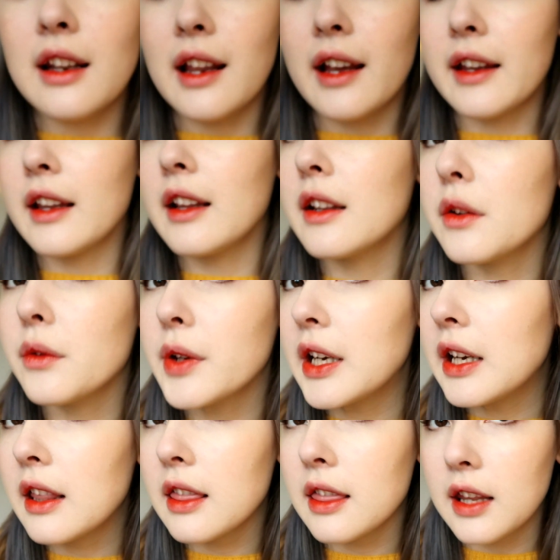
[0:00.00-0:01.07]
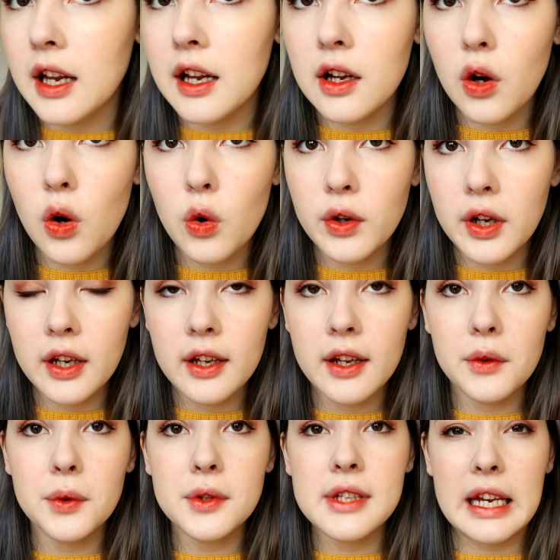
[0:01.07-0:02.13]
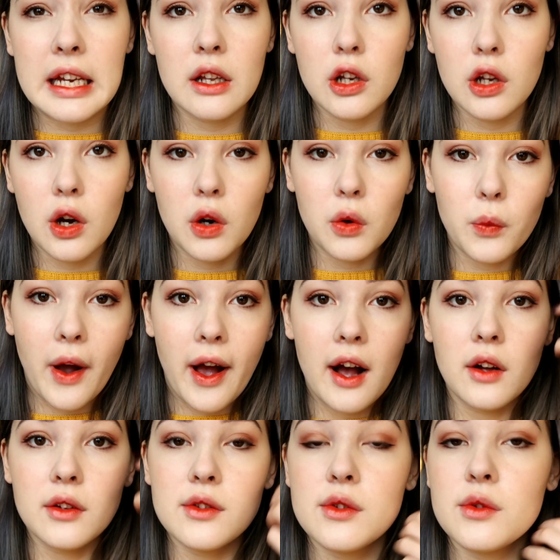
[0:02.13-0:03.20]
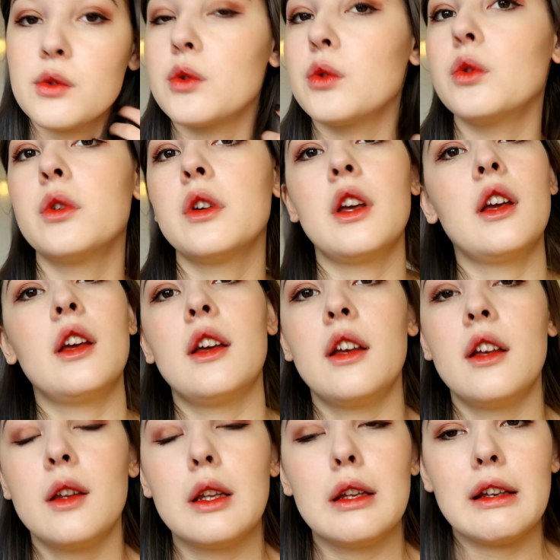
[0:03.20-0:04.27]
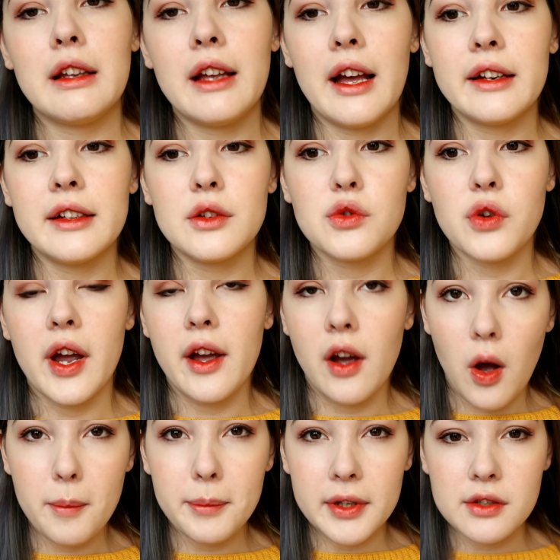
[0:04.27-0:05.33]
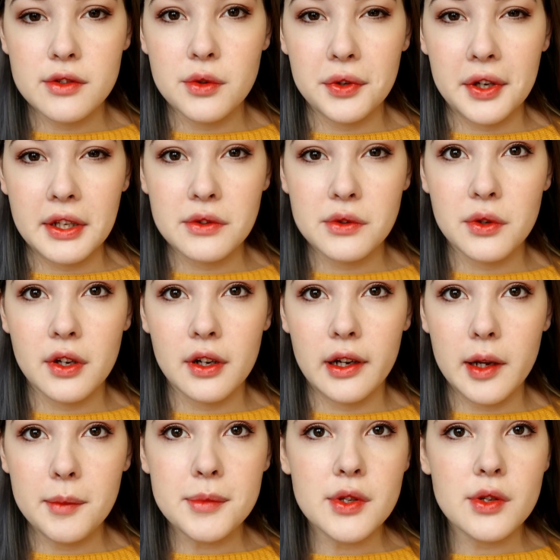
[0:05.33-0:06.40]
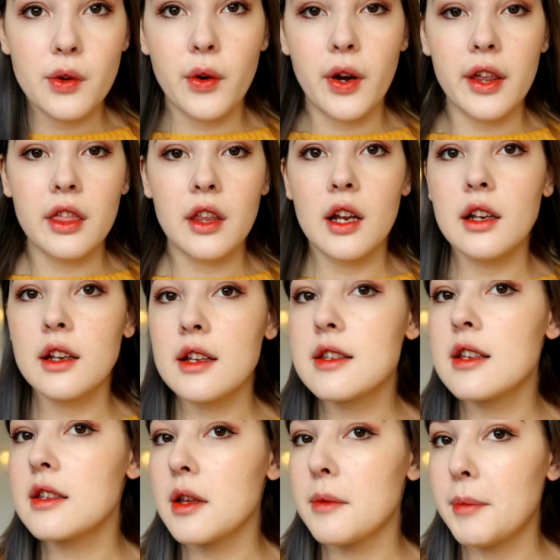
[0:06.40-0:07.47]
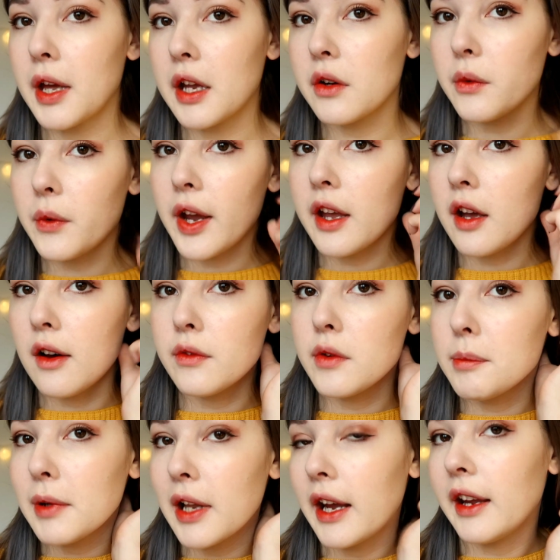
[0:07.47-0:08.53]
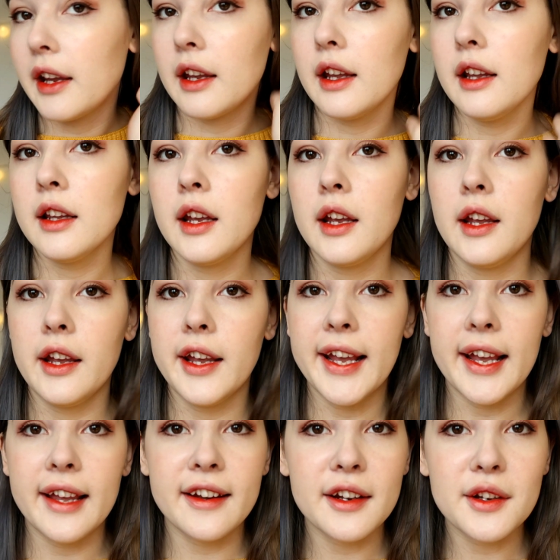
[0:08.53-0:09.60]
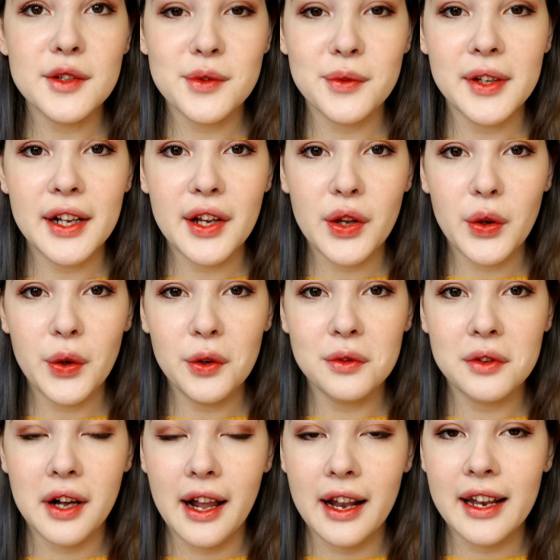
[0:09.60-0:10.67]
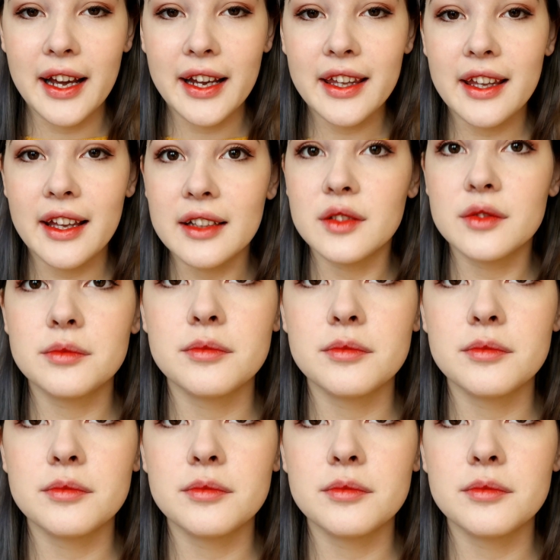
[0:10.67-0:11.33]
like in a really thick coating, it will take a long while to kind of dry up and soak into your lips. So I think this is a better way of applying it, and it looks really cute. I like it.